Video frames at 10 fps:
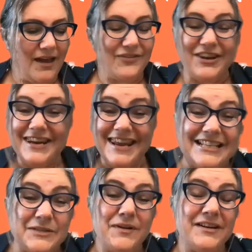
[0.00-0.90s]
The
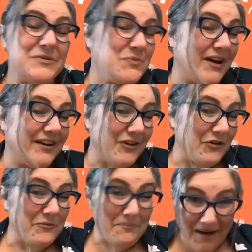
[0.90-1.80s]
next one is one
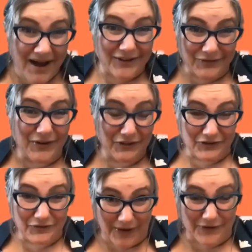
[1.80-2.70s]
of my very
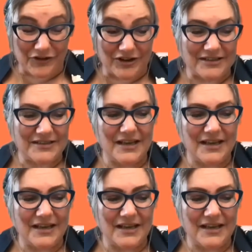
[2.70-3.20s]
favorites.